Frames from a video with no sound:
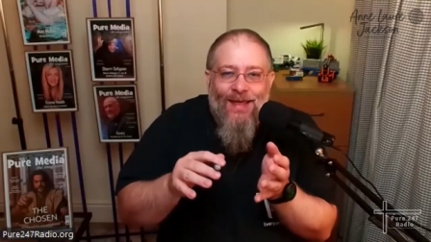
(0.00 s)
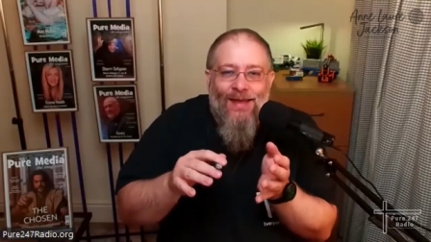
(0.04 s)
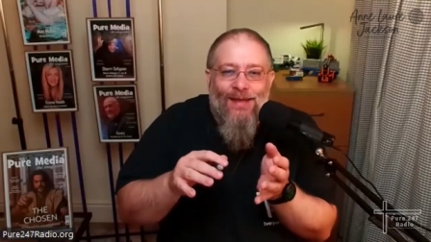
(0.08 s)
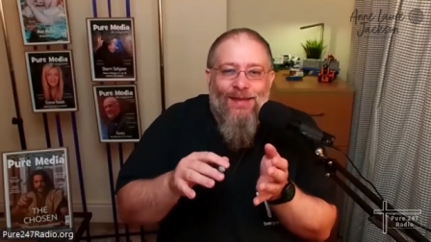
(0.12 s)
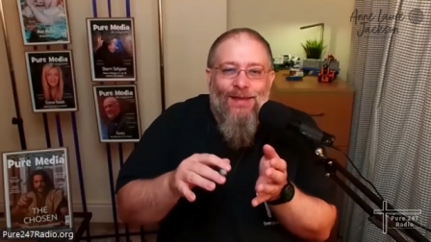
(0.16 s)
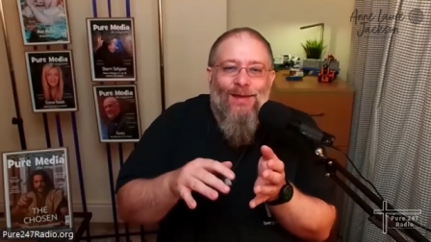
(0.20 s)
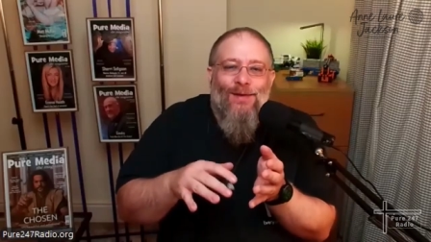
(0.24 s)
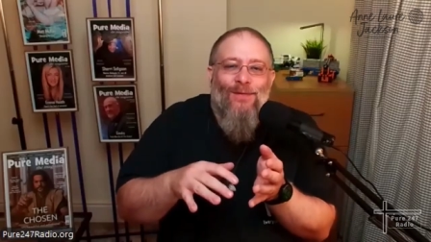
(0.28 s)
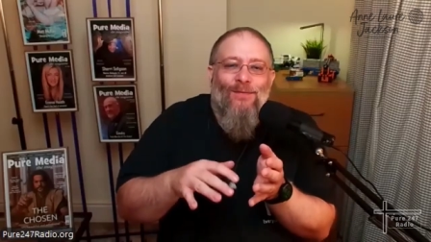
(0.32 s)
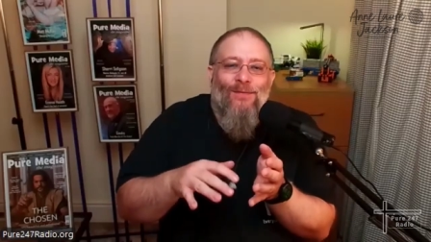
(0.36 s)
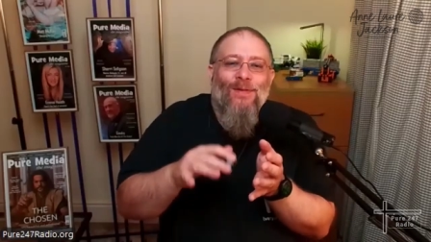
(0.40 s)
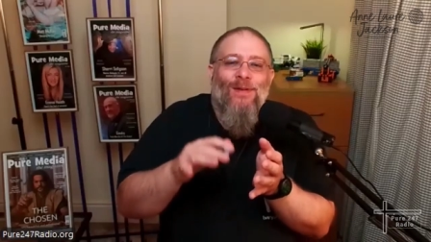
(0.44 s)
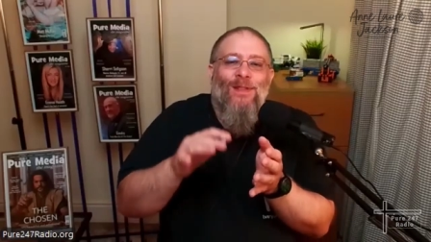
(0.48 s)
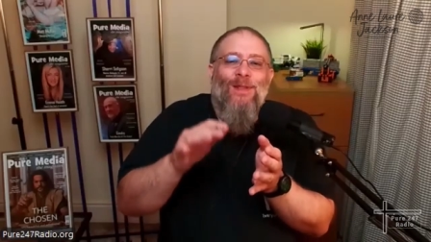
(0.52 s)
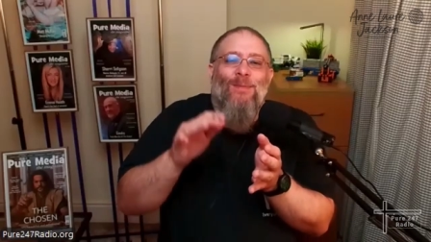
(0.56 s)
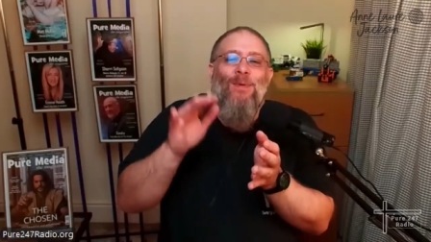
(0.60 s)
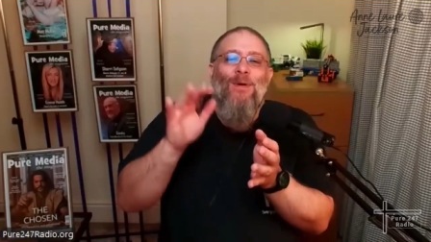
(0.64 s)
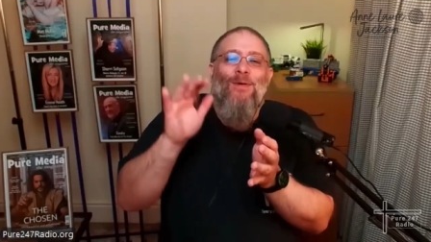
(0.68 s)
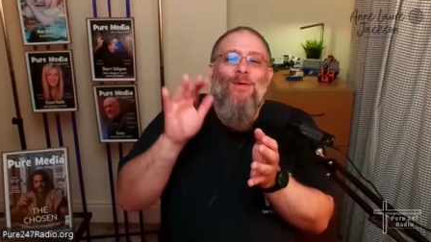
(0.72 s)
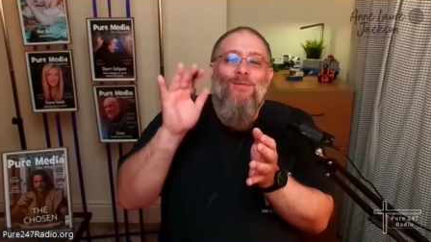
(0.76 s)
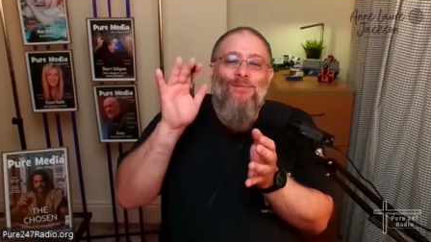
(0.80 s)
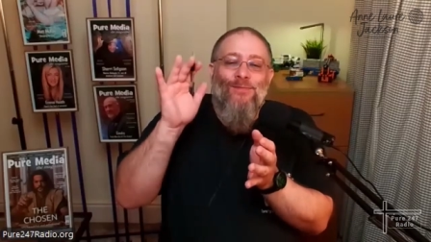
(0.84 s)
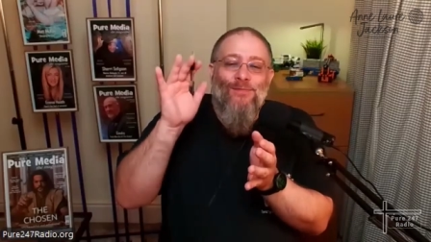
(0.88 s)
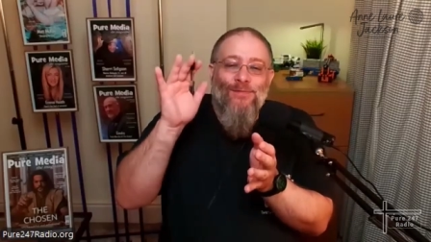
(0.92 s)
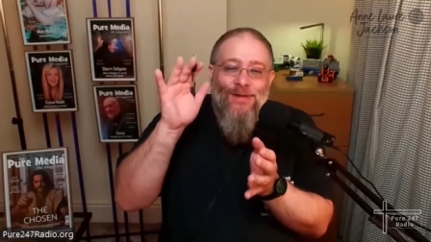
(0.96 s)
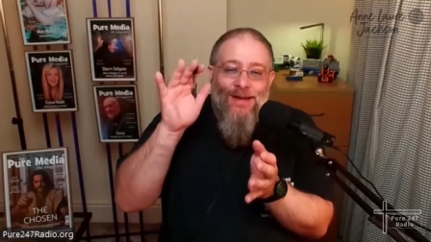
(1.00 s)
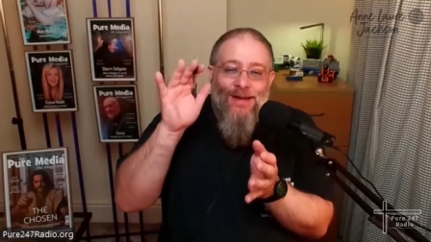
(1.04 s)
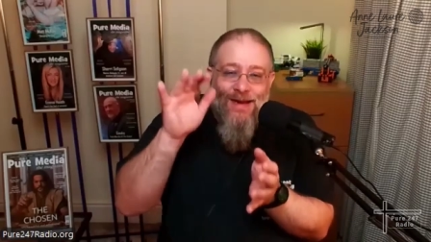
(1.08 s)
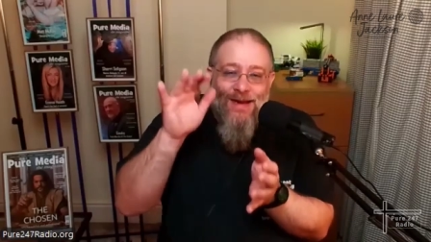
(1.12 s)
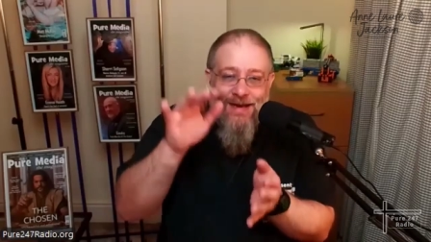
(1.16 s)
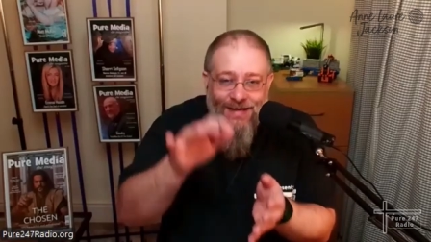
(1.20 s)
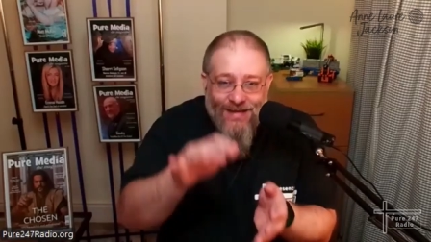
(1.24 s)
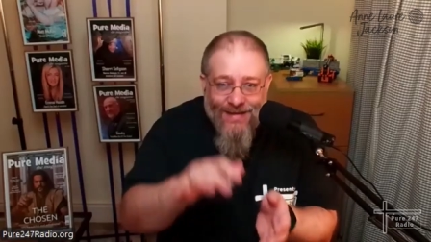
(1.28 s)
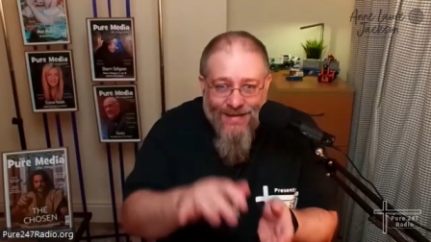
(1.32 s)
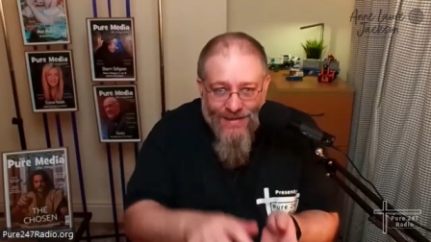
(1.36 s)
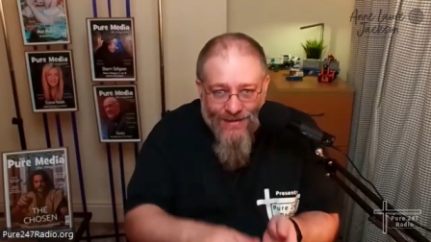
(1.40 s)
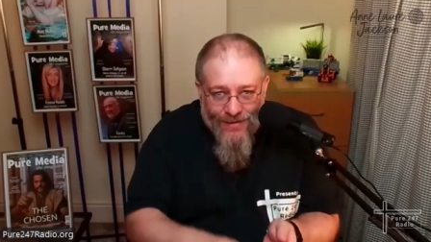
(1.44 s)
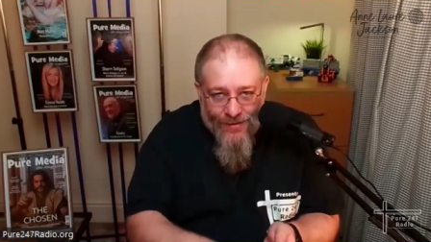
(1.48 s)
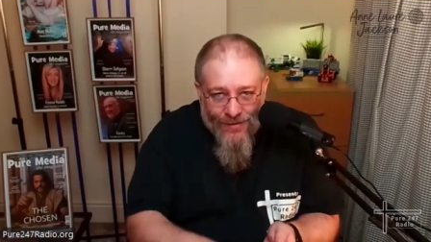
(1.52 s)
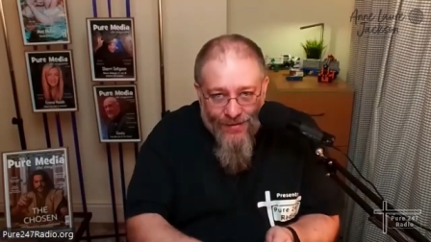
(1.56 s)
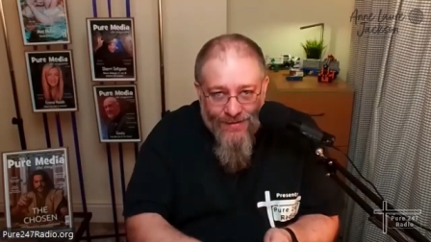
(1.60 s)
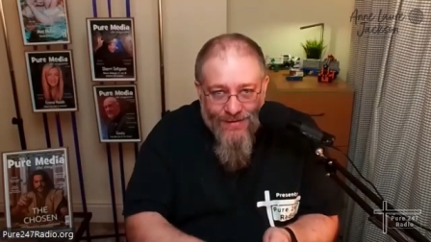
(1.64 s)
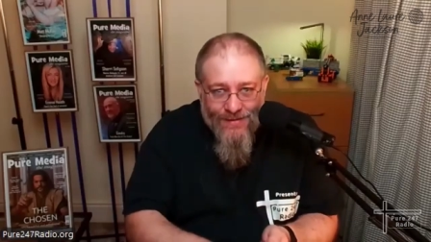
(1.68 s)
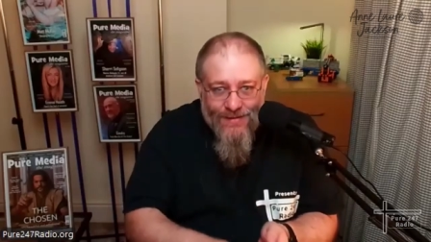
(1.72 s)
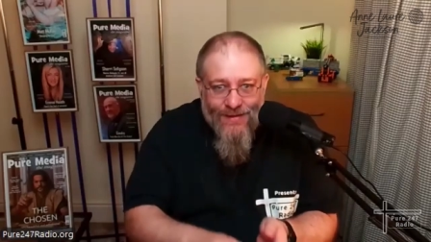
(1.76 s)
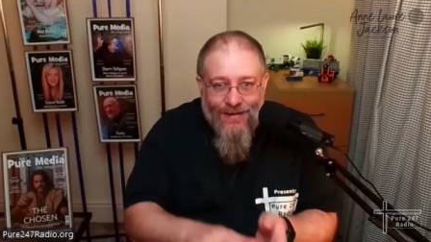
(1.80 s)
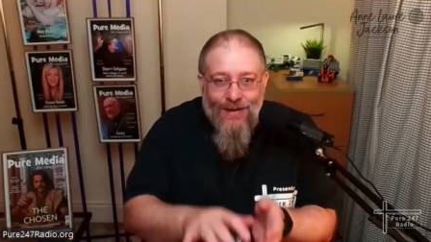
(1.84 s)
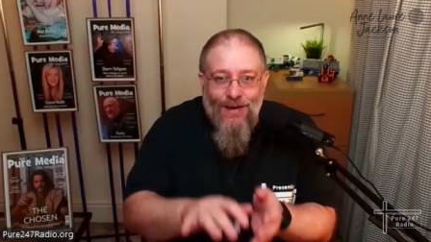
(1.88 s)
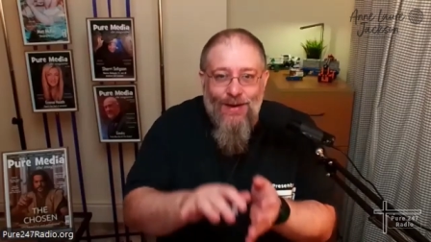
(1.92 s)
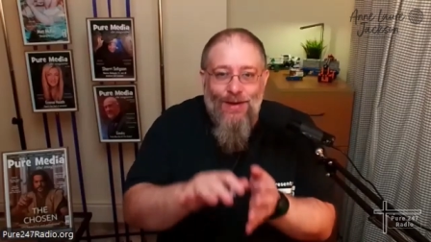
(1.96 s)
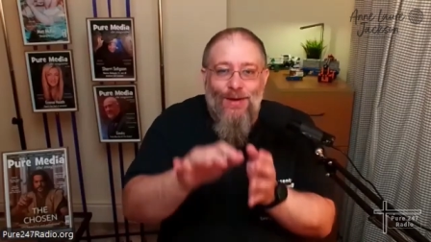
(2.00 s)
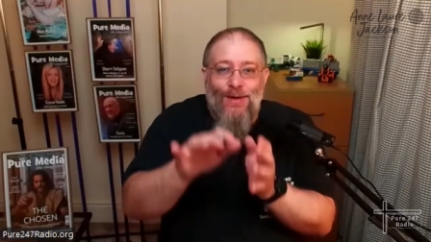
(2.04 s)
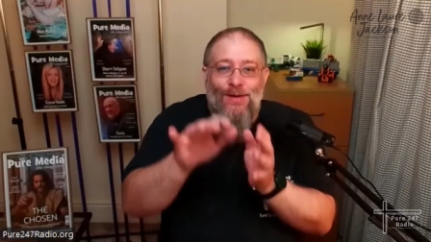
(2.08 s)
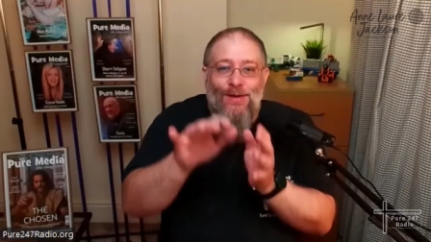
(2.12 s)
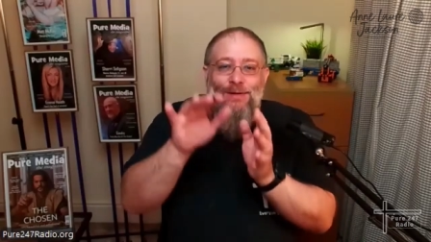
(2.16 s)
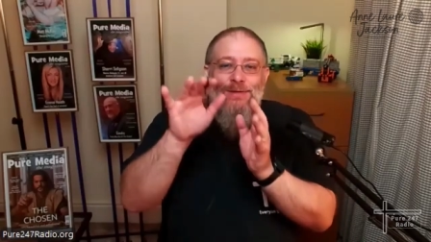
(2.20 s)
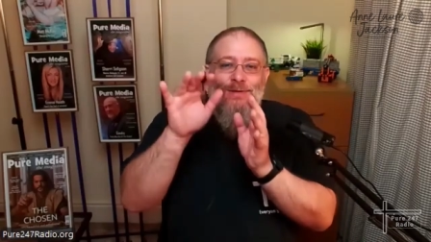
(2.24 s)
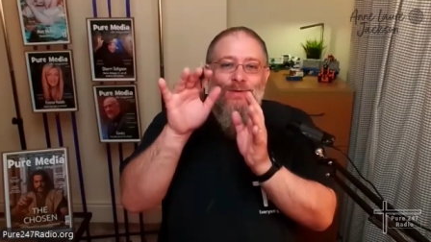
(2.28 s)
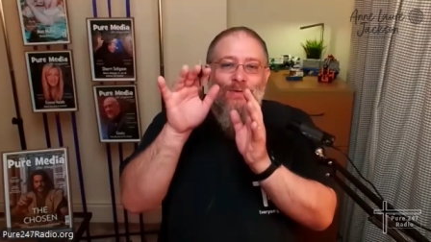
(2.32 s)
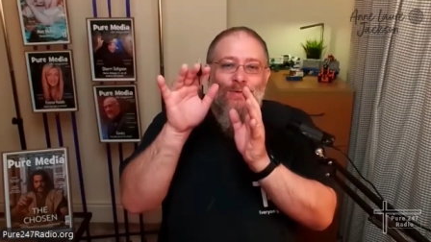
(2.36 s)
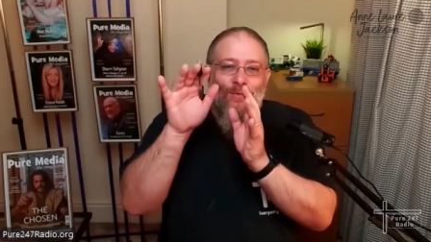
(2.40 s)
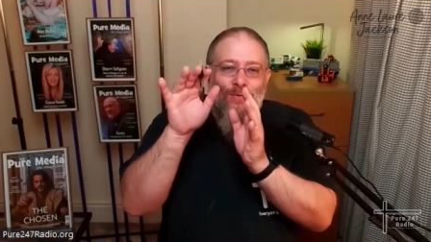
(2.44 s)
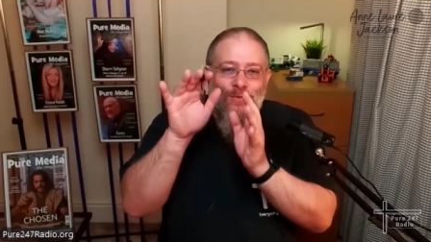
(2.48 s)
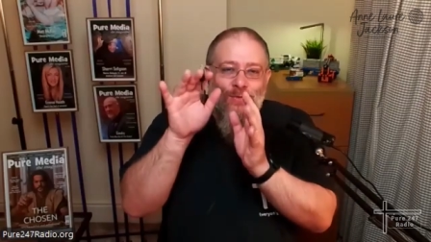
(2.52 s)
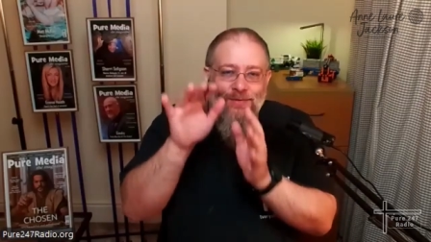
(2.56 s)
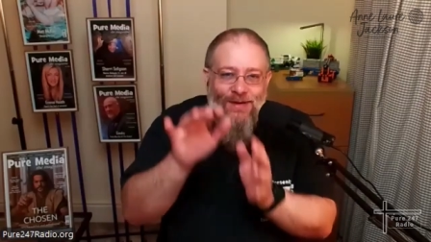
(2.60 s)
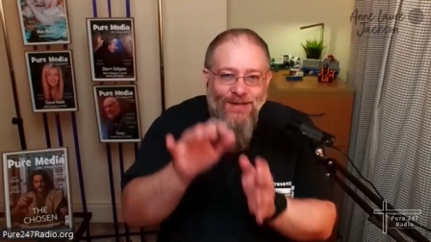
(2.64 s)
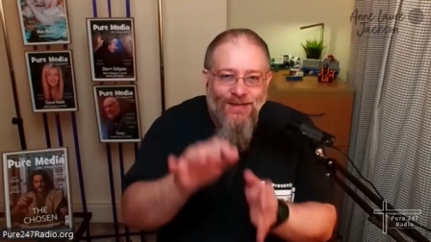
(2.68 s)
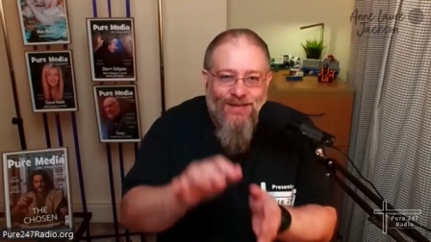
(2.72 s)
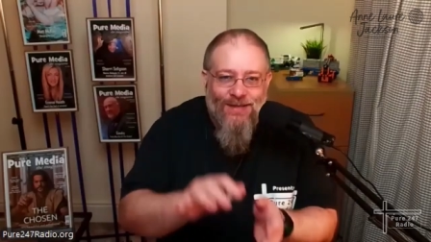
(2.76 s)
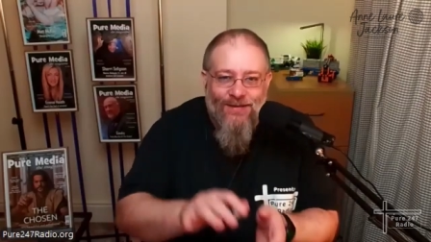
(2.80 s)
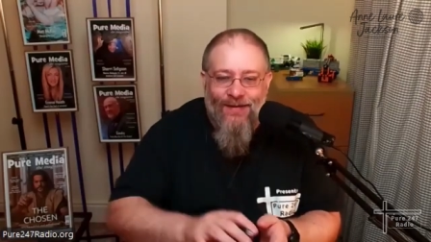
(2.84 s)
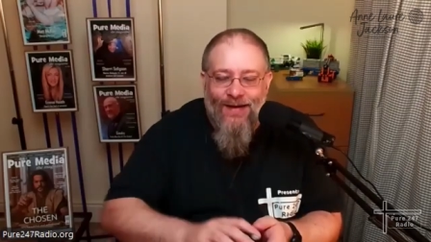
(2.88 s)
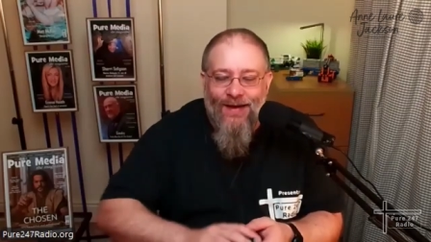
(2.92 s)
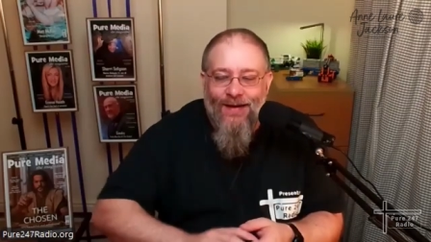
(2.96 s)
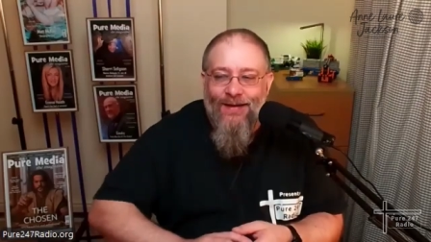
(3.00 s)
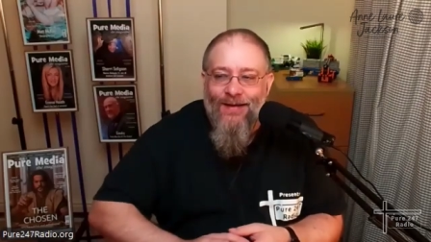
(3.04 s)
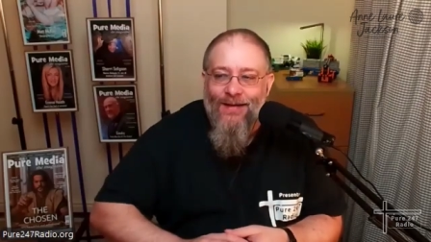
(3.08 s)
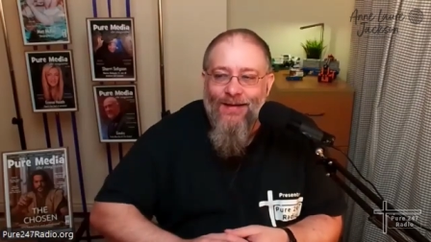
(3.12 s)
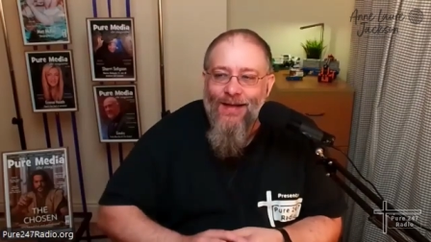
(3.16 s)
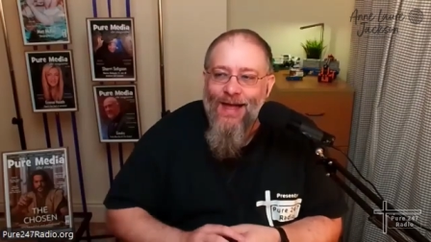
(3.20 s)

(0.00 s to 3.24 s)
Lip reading: you can feel the boat really starting to lurch and all the rest of it.